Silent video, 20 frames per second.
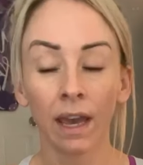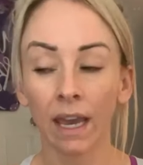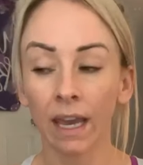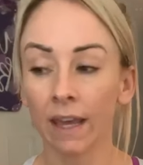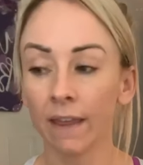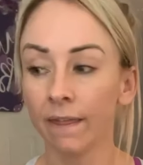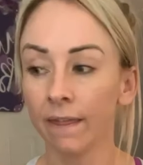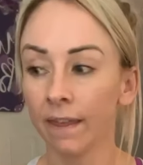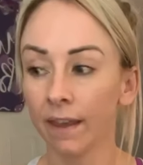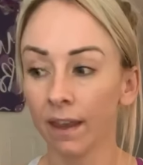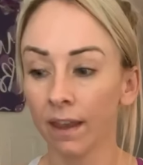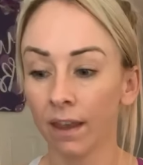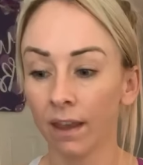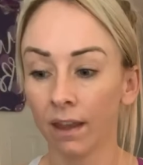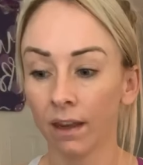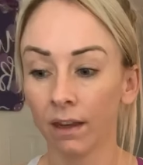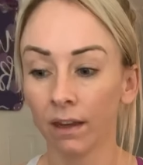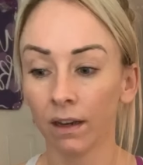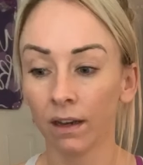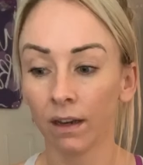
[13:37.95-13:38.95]
And
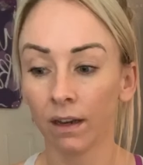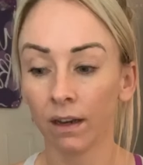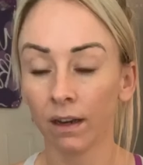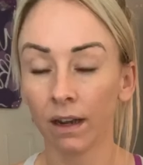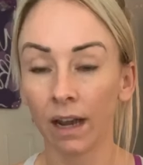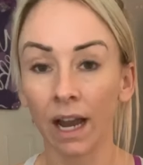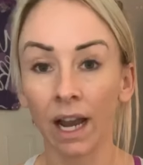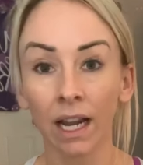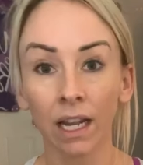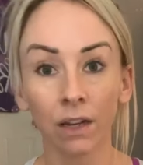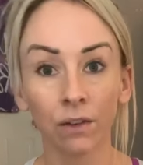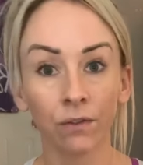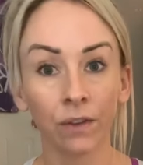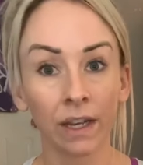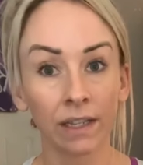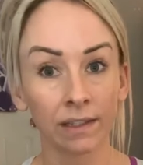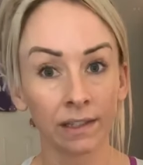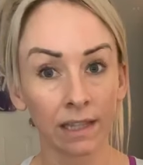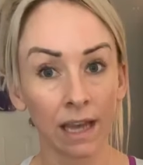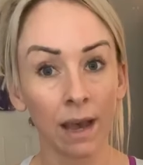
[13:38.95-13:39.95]
then I
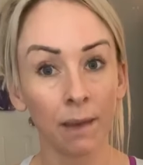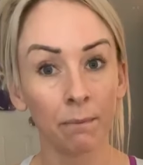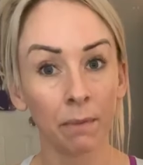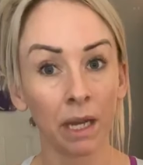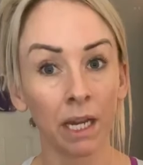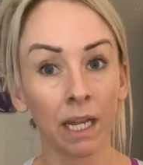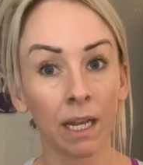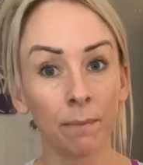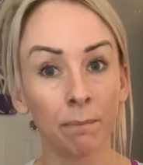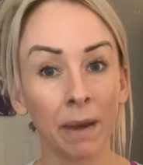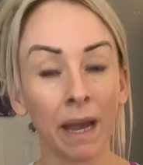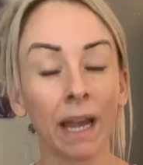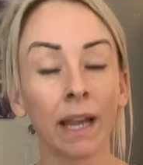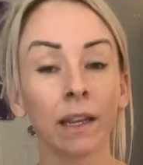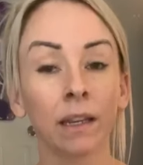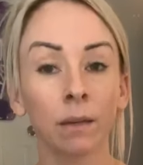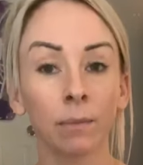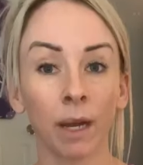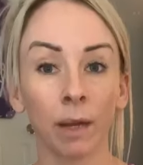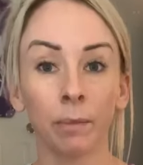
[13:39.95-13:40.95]
invest that money back
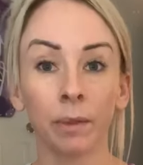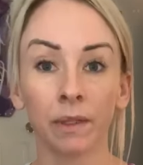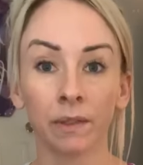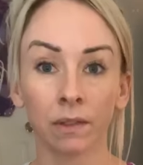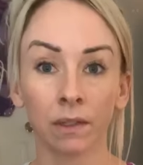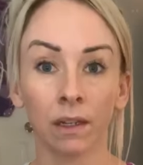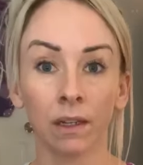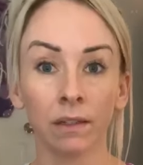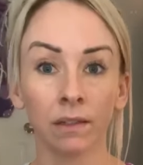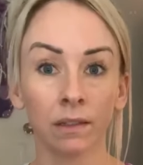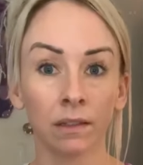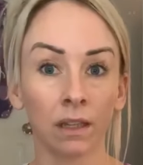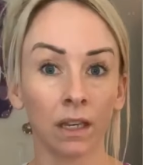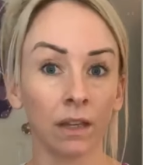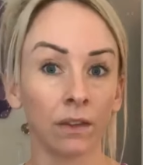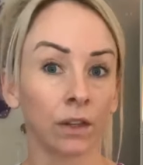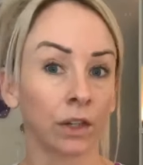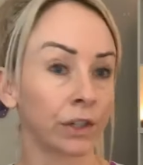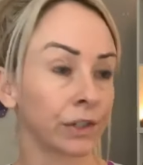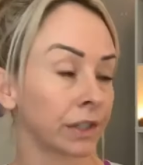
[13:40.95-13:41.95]
into my business,
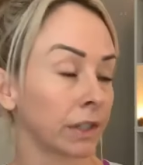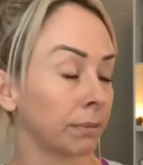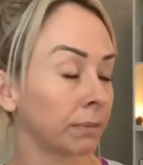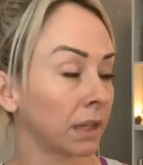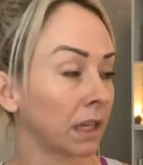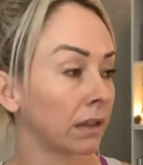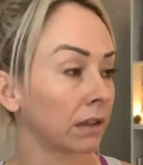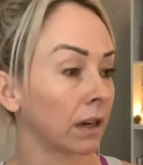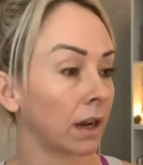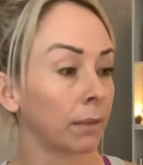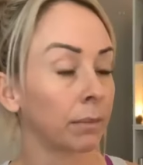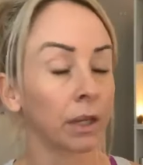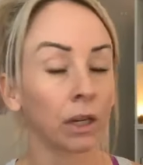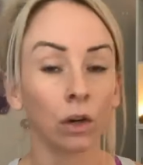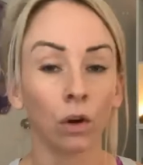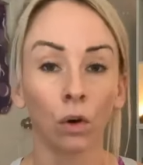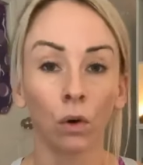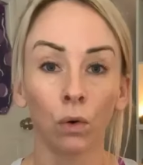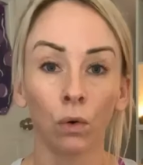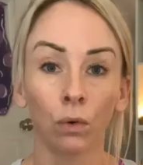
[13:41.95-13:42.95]
either something that I'm going
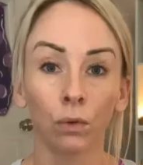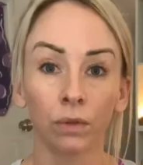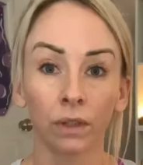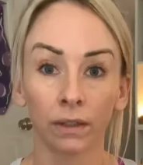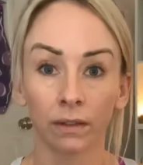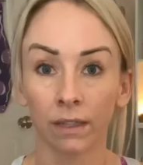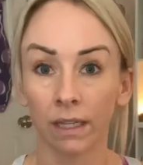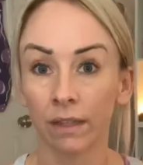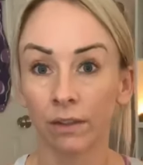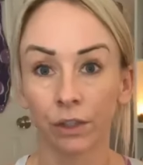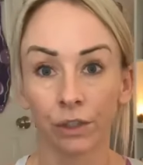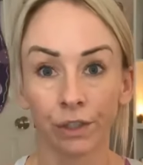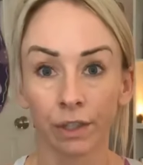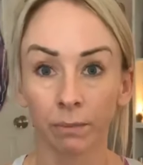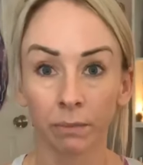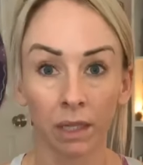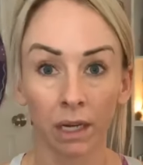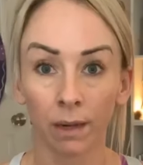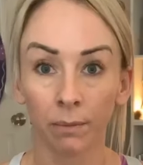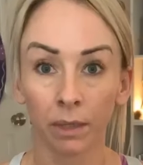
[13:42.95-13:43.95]
to hold, either
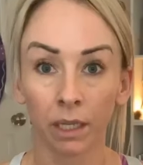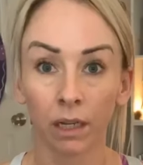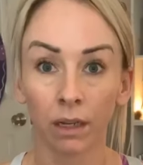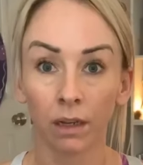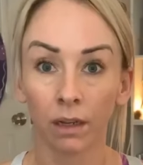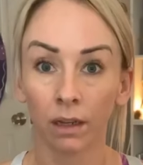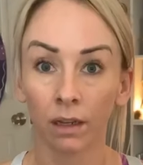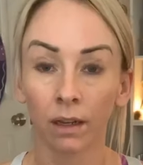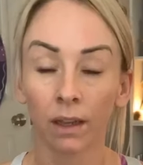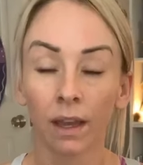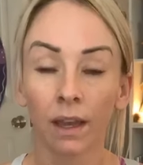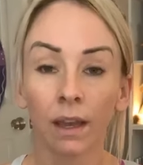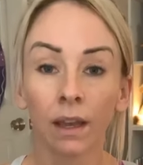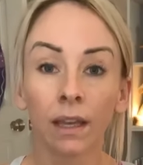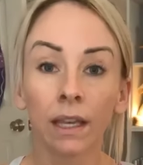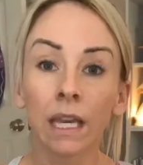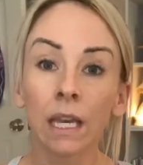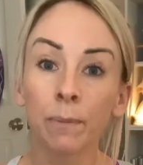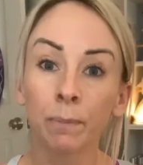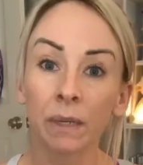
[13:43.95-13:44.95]
something I'm going to
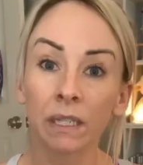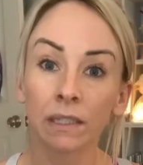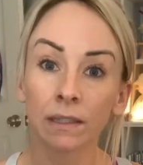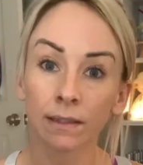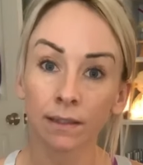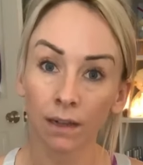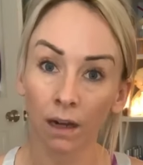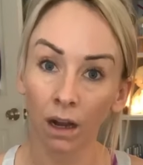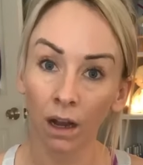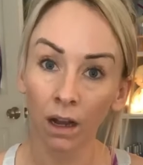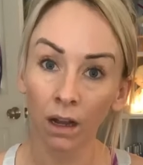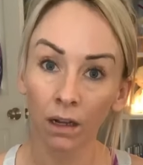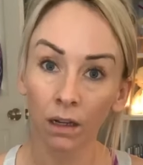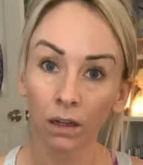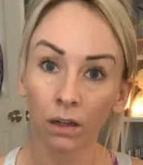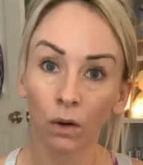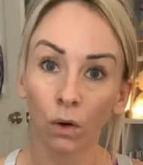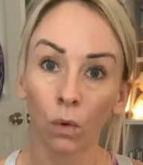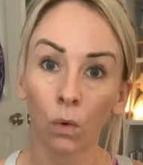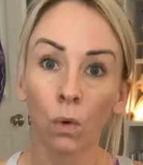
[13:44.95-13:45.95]
keep in stock
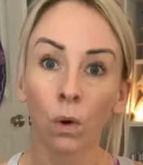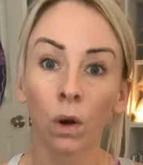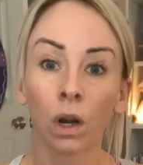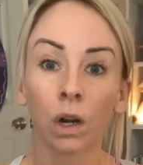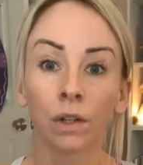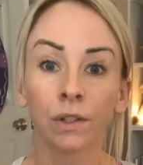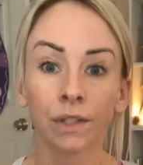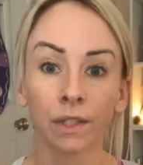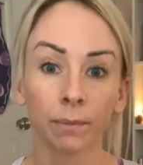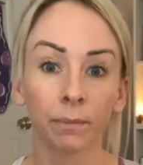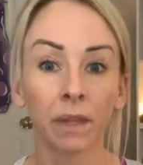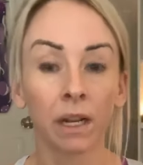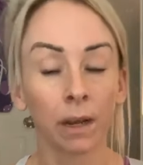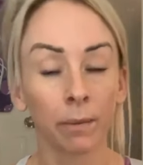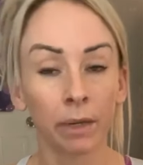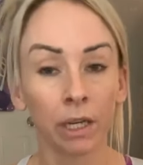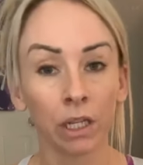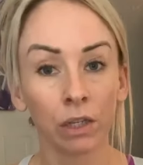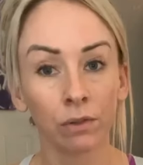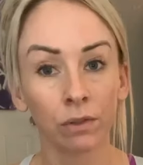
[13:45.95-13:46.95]
or something I'm
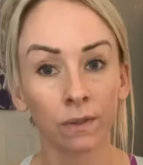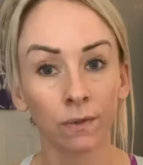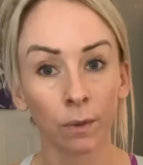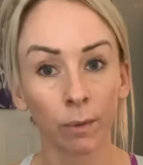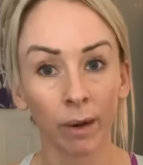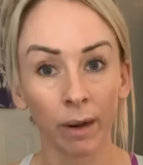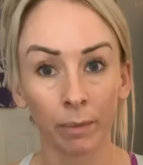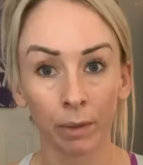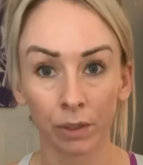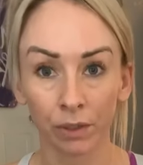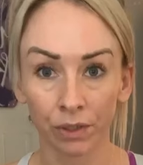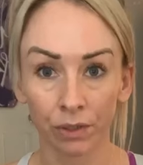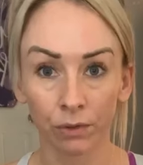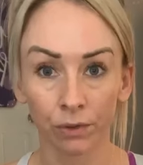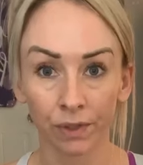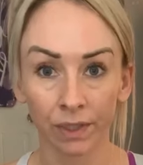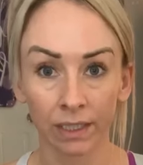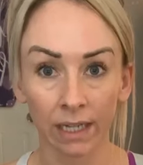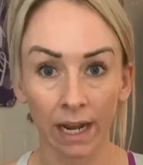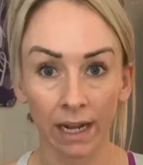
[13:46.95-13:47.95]
going to use for my personal
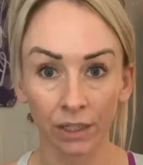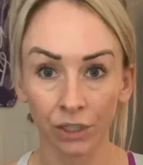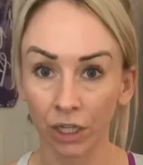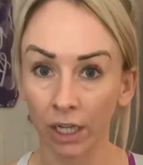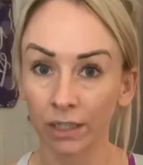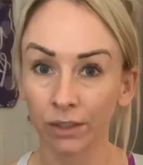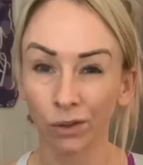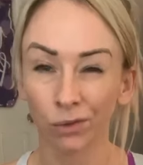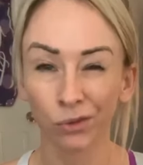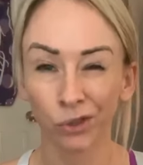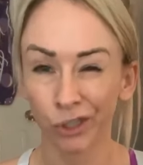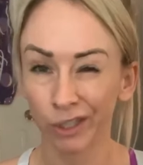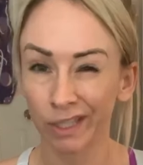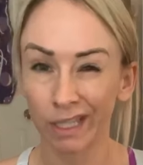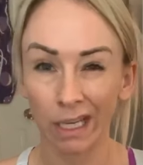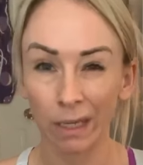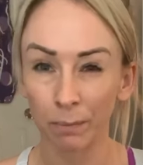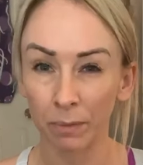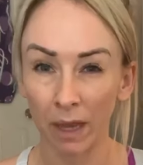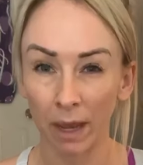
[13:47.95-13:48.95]
stash. I don't just
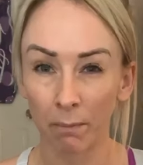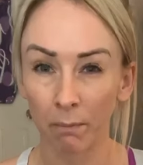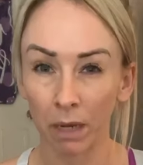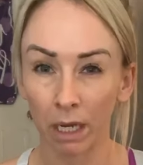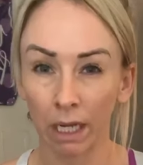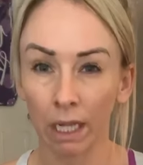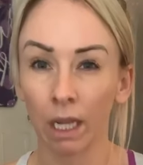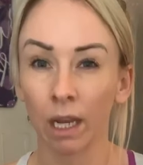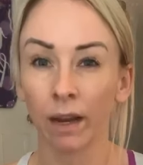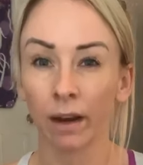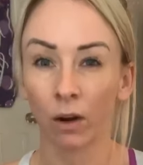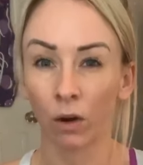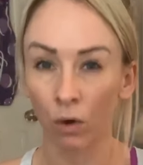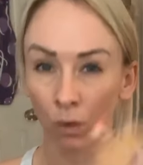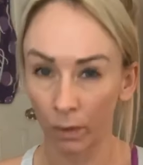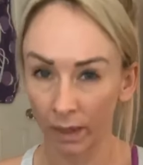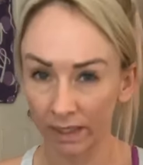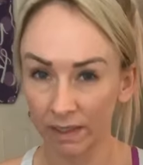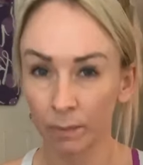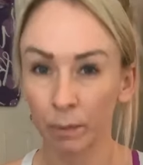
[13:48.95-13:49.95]
keep that money. I
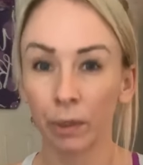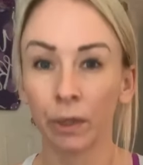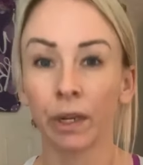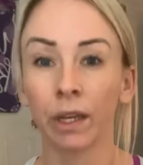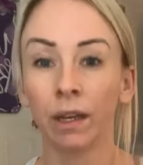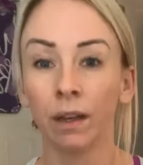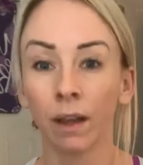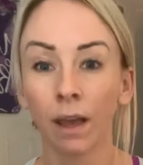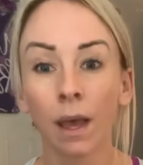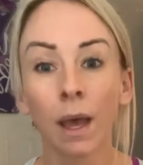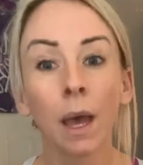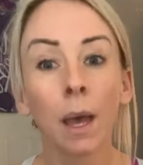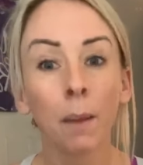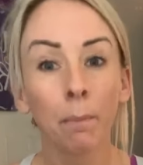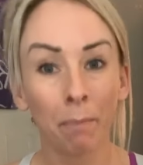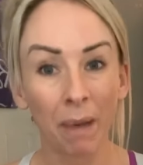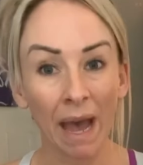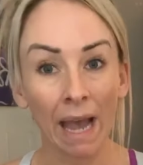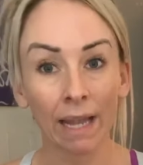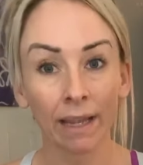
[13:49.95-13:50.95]
always put it
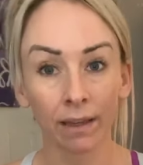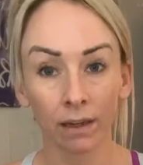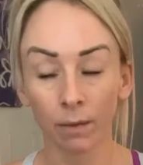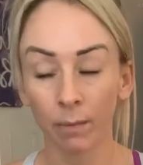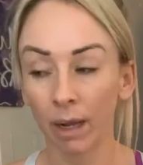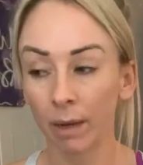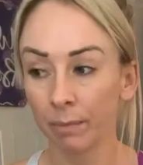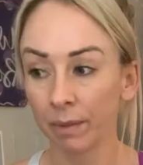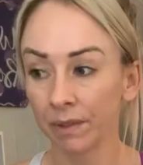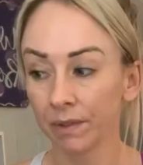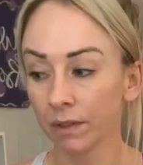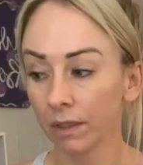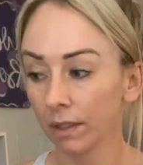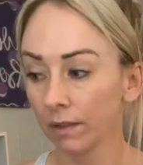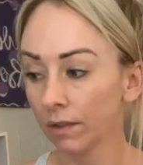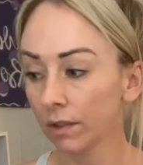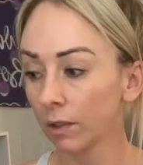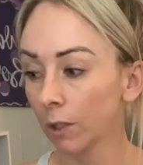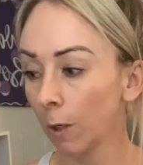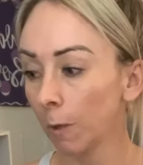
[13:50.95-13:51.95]
back into my
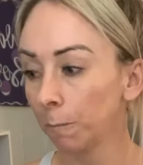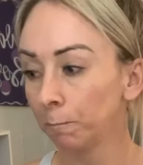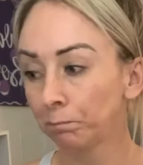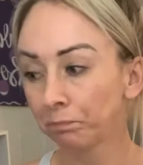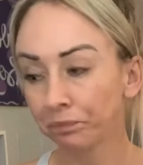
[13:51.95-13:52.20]
business. So